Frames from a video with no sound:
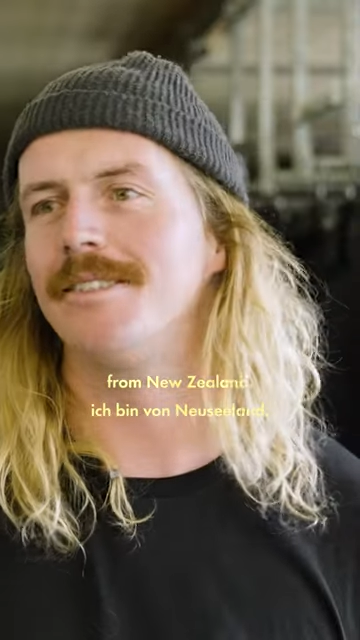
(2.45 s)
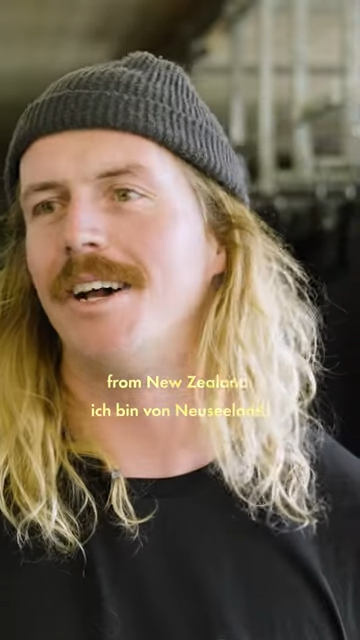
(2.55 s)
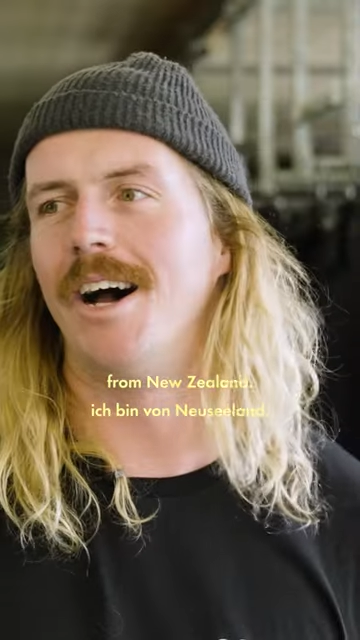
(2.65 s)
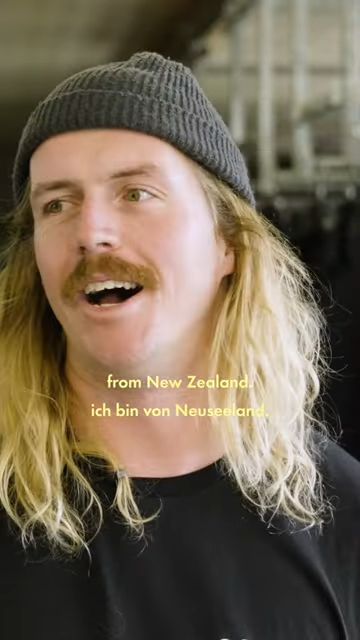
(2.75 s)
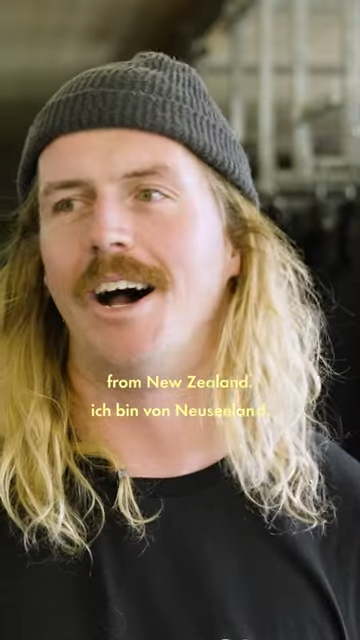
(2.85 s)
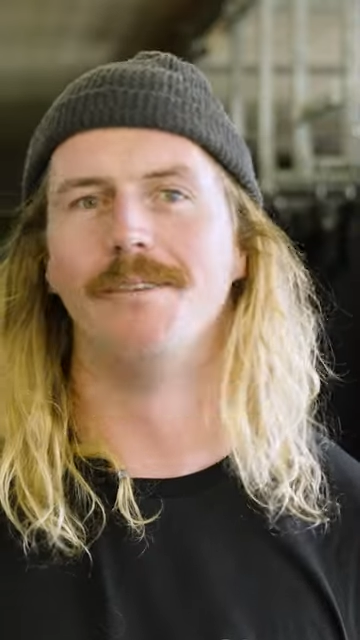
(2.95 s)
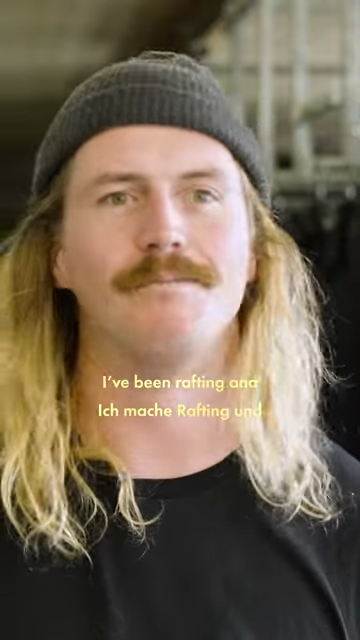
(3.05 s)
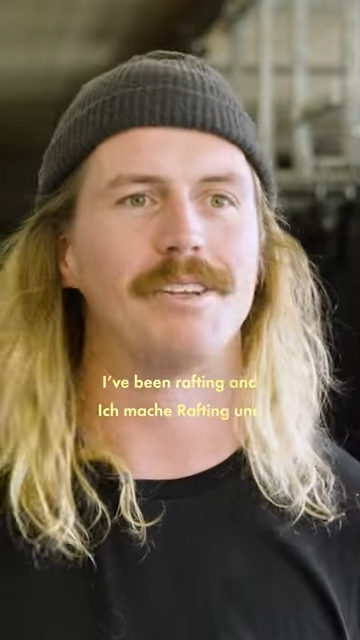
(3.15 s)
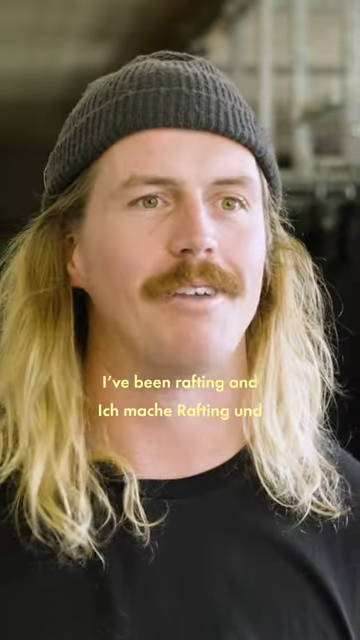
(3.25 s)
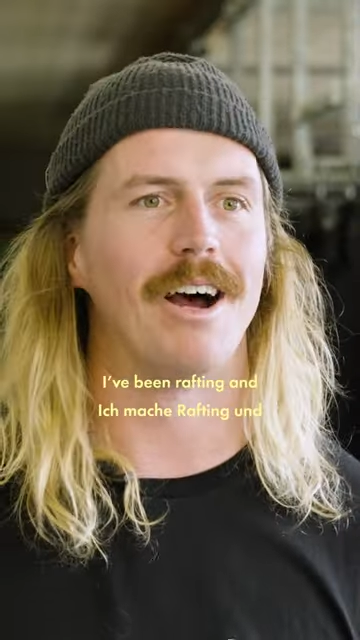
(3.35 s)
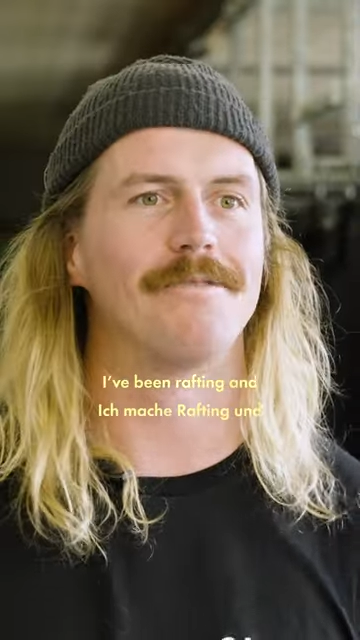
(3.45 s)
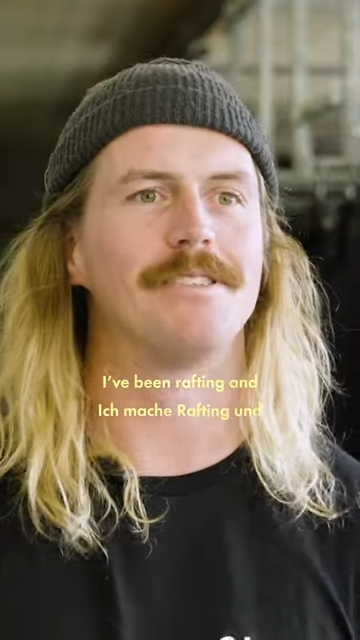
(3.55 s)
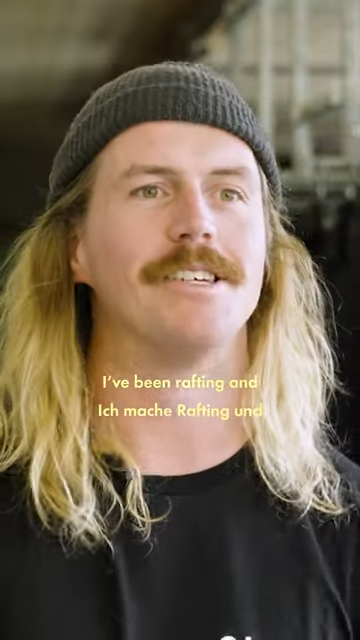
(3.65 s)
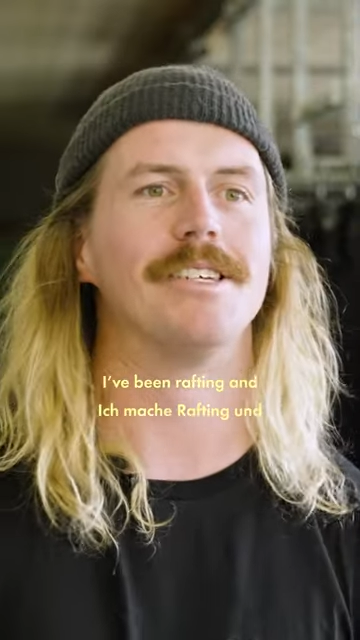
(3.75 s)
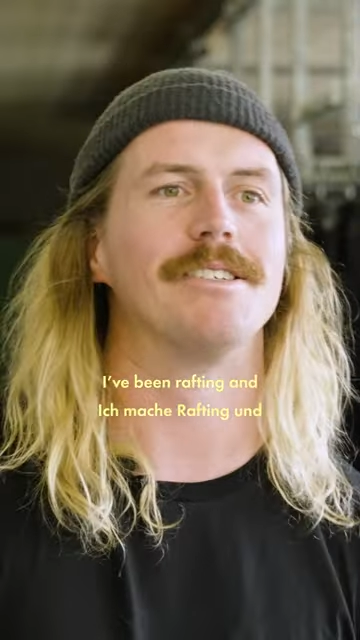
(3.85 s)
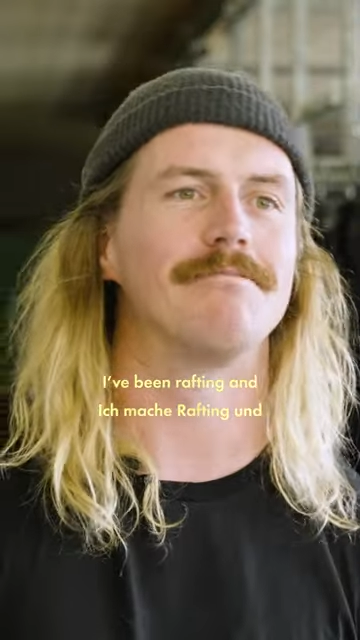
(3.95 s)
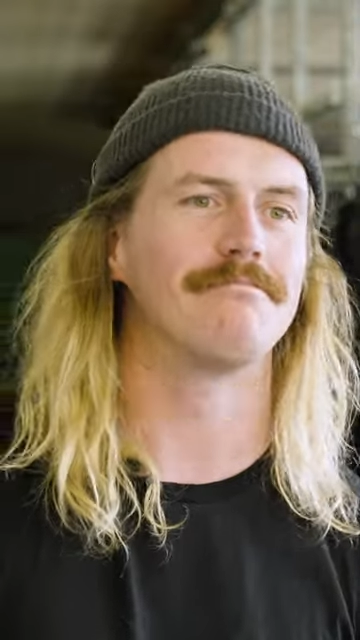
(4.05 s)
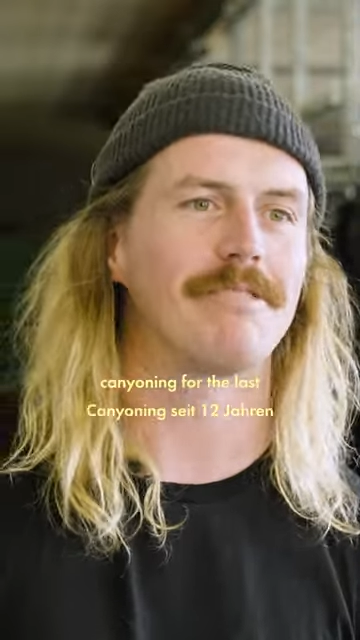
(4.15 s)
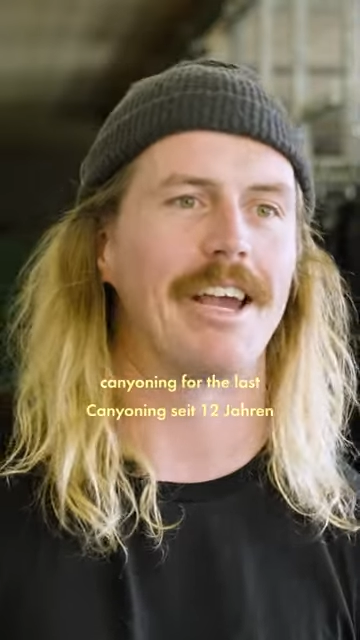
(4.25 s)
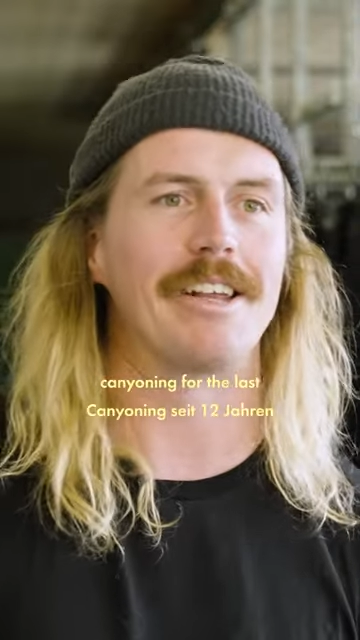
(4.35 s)
Um, been rafting,
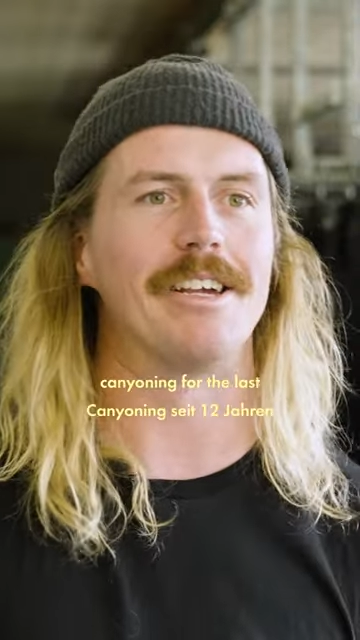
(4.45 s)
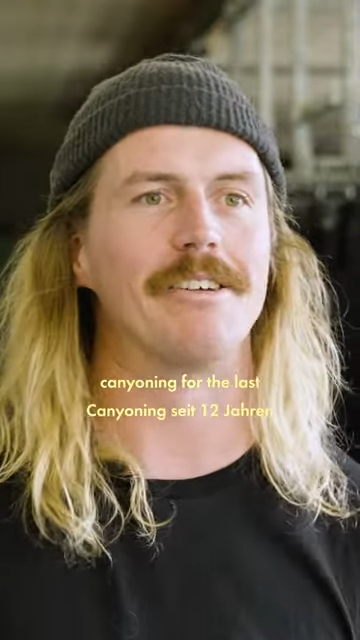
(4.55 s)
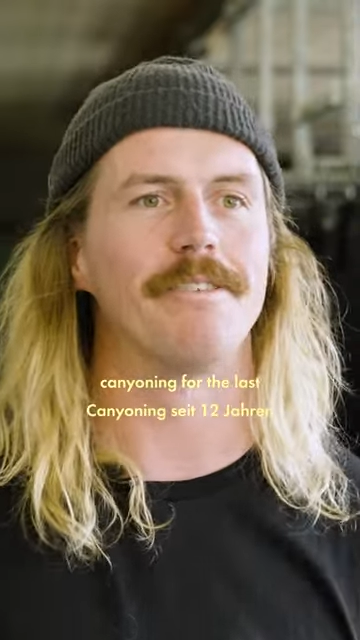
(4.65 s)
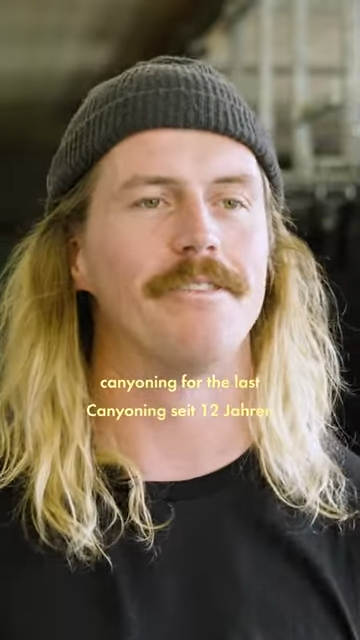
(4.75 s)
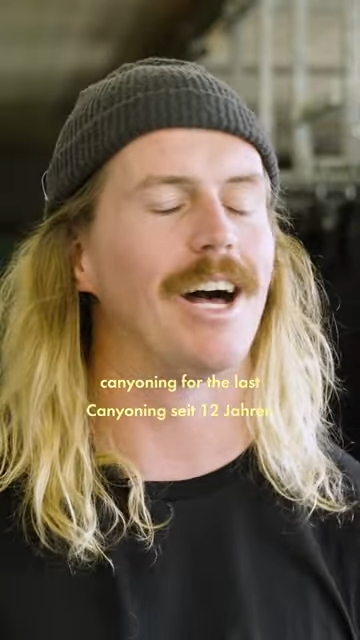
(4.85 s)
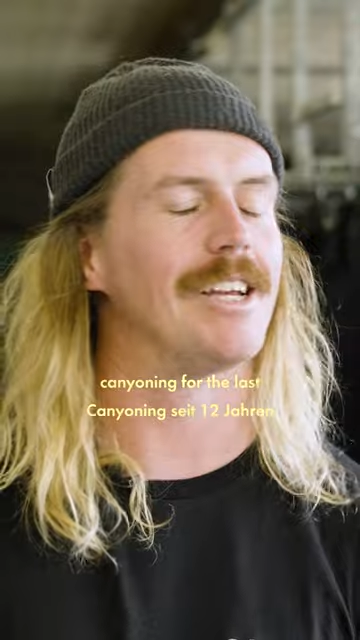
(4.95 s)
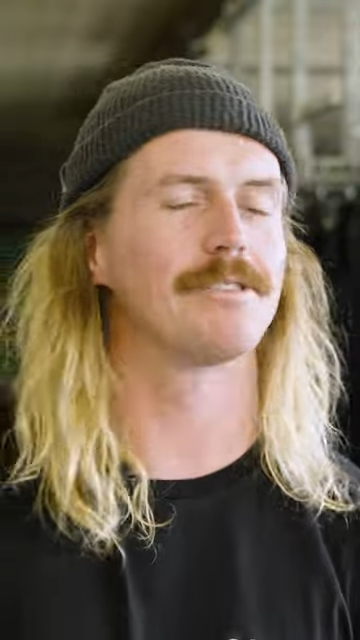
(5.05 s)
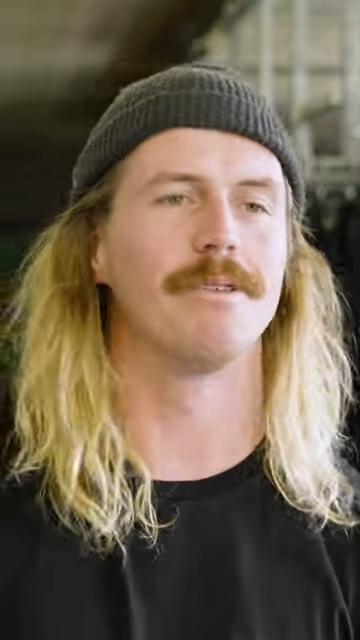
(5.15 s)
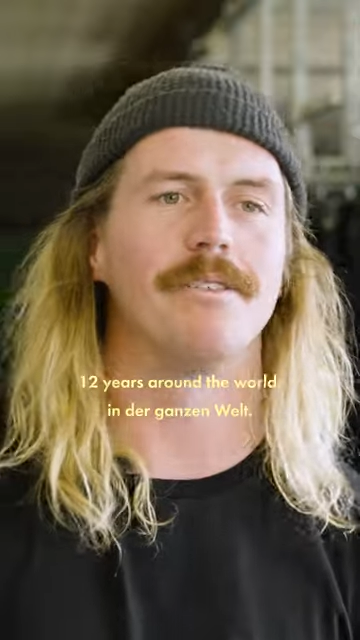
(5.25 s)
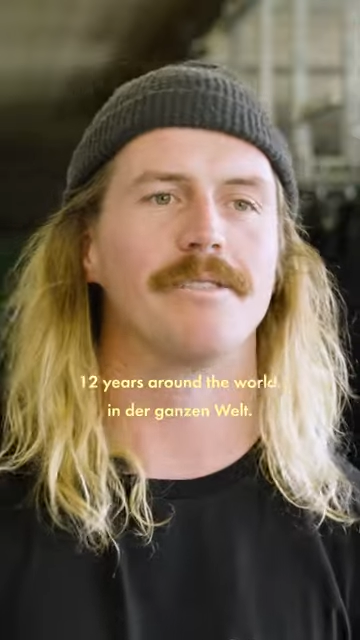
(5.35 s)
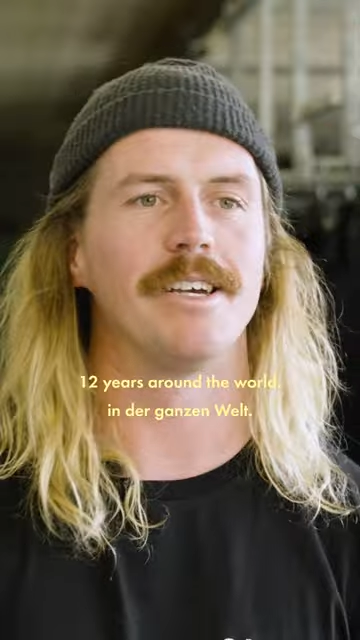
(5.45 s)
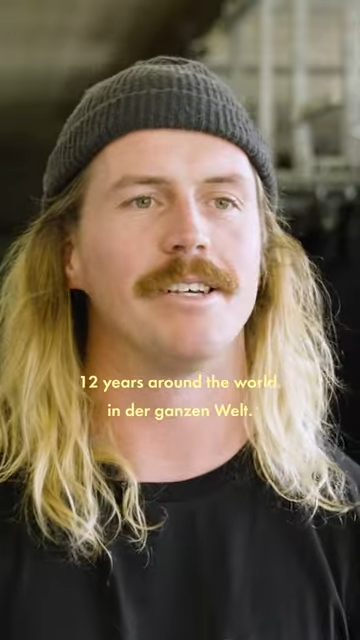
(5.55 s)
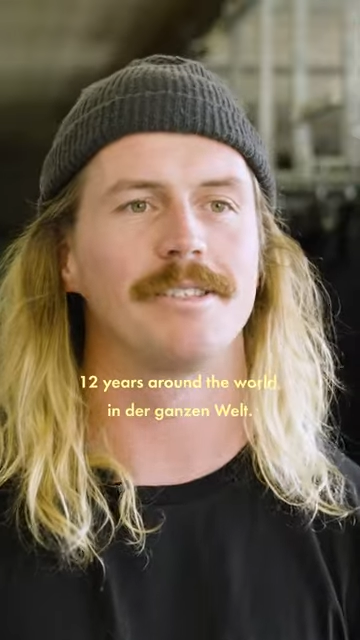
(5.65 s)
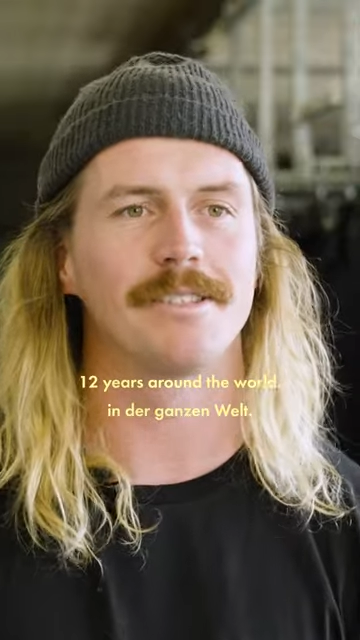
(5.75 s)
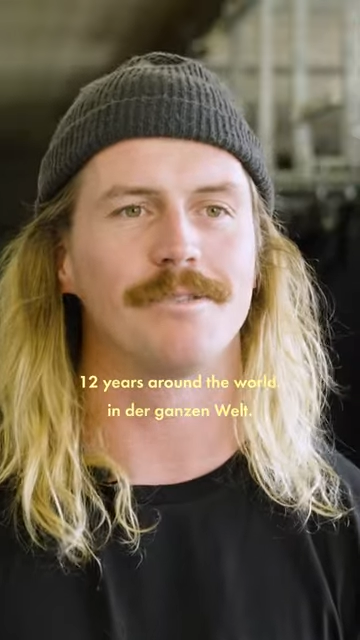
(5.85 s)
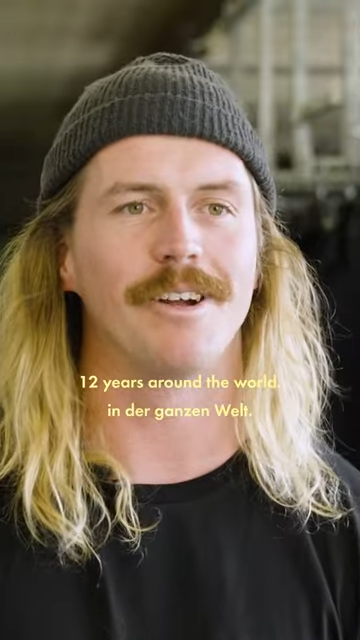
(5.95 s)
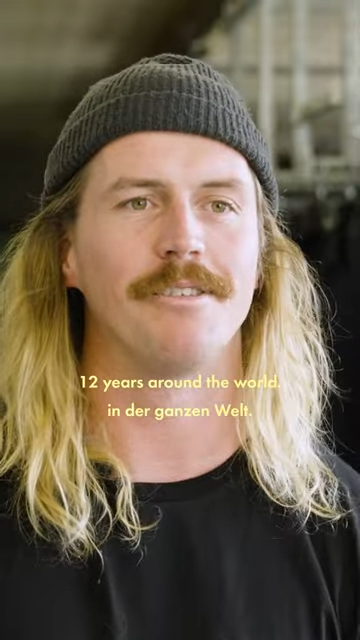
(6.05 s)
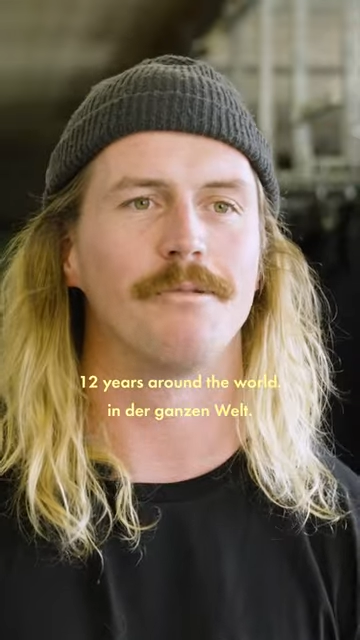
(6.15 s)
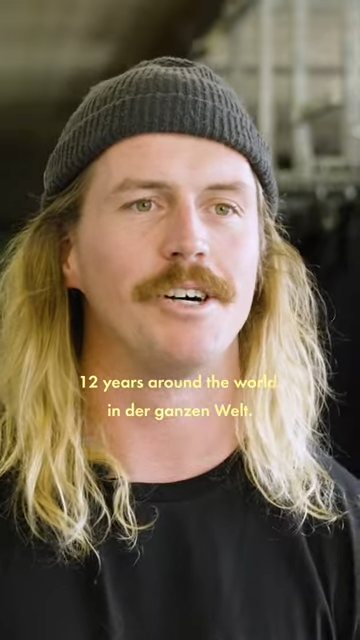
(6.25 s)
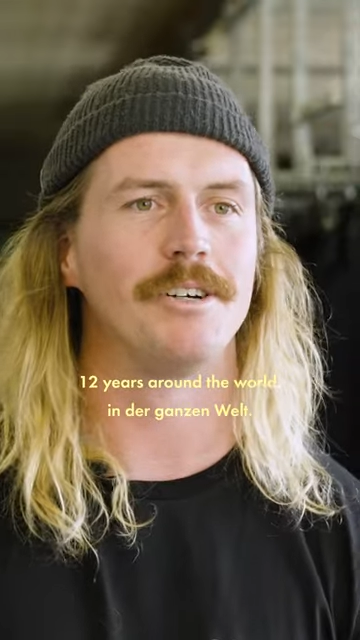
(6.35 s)
canyoning for the last twelve years around the
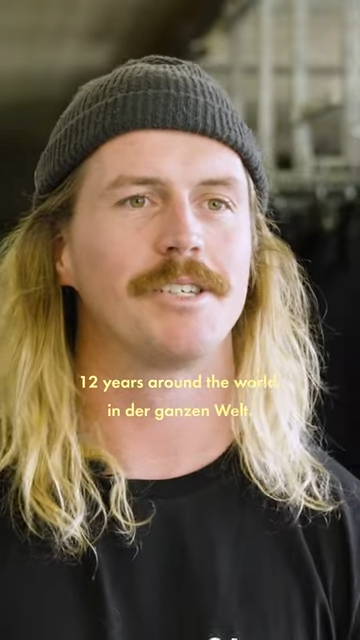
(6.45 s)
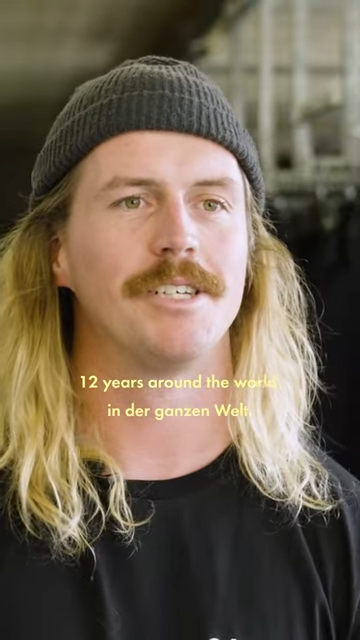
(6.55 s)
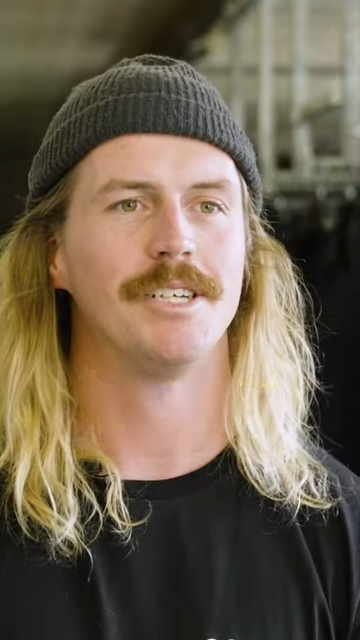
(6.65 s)
world.